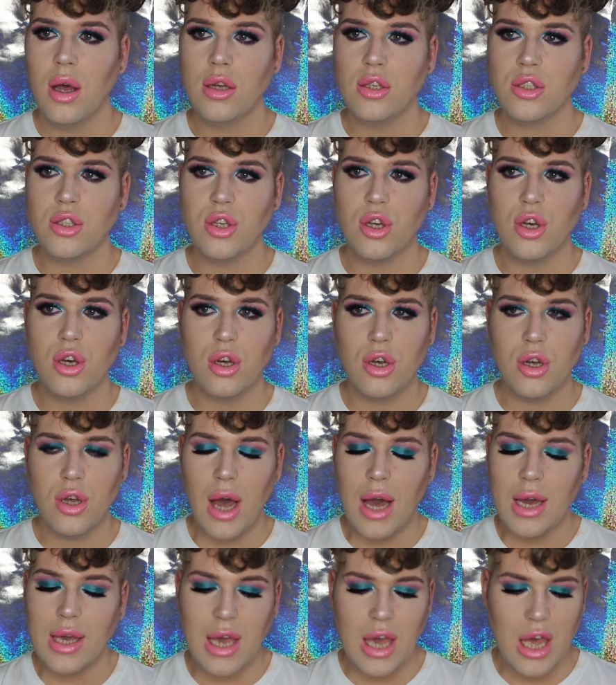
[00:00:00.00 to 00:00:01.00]
So
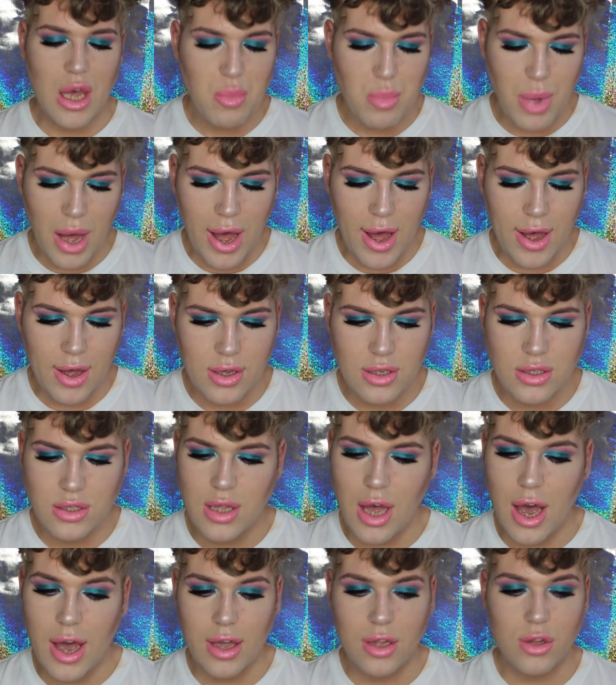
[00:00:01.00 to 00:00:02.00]
I came back,
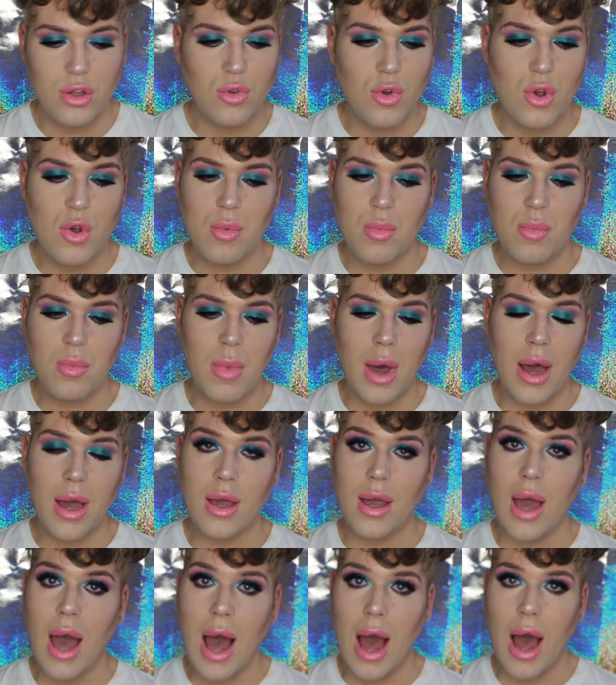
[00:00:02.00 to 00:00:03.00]
started doing
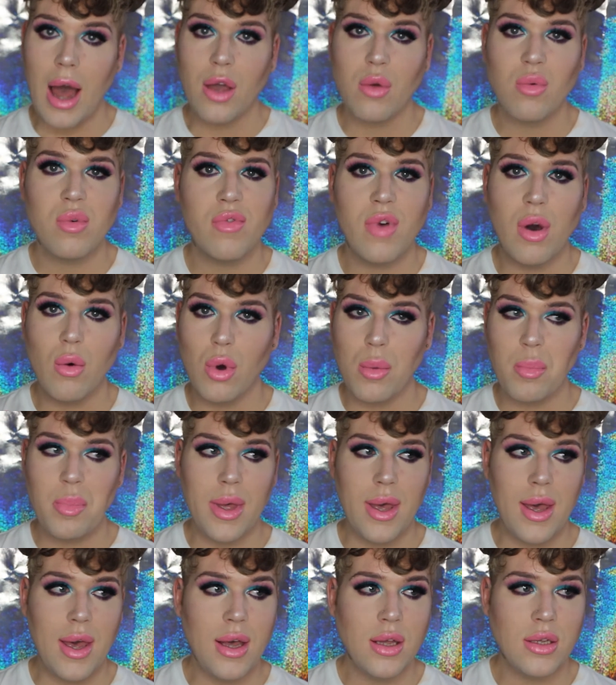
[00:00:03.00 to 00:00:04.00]
my eye without a
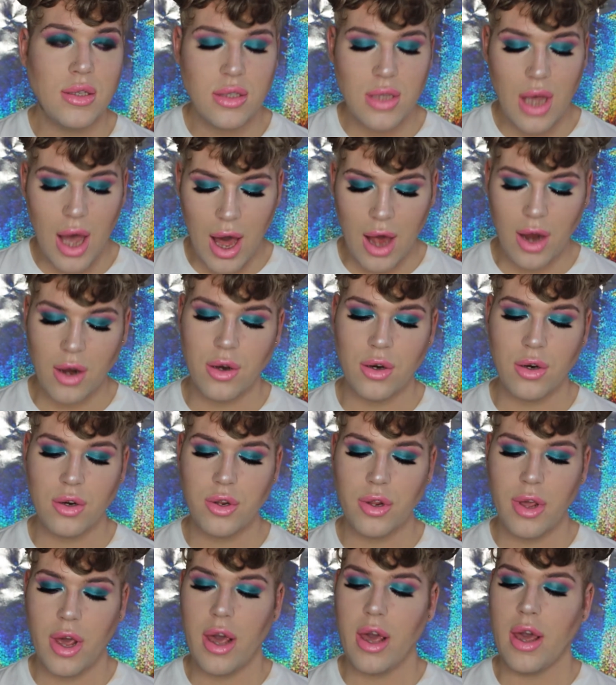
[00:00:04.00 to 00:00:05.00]
base,
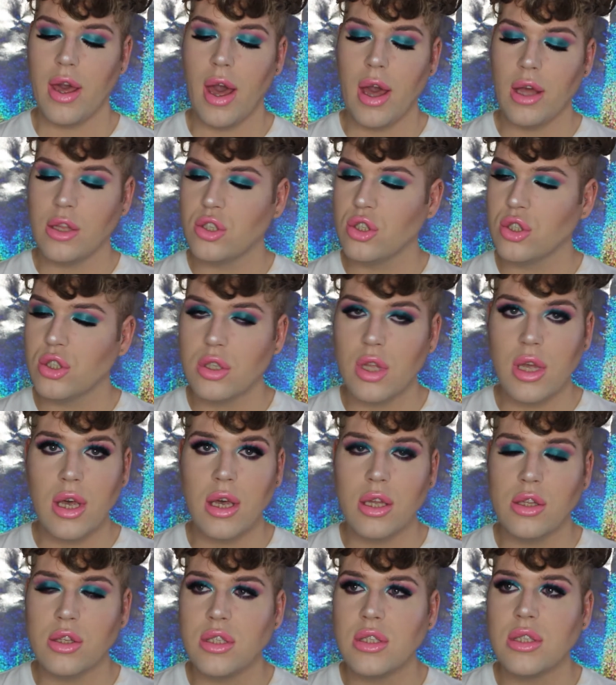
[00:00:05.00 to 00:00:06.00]
and
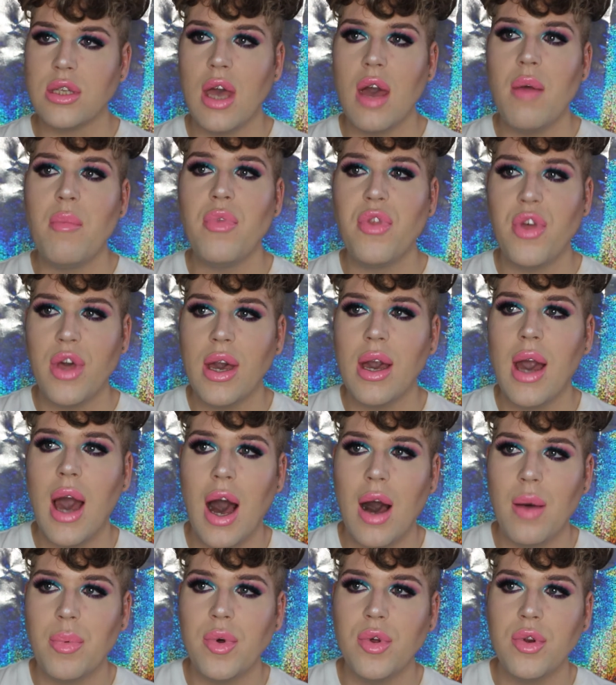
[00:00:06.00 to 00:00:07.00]
the same thing
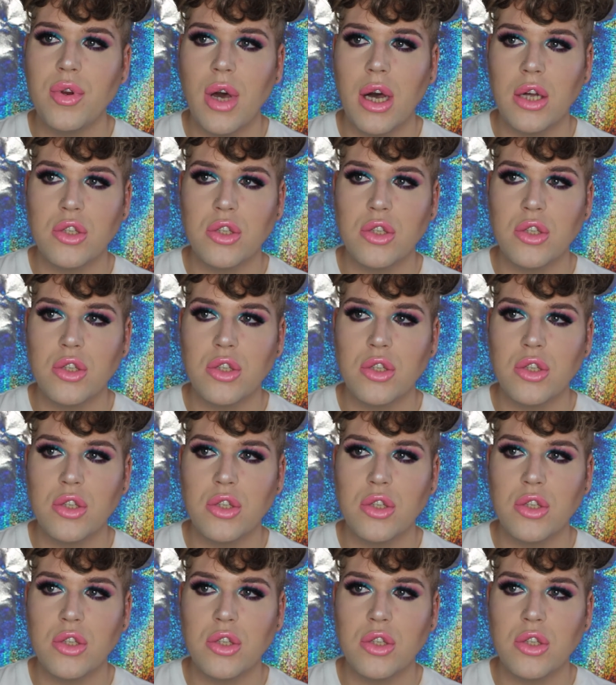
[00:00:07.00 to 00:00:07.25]
happened.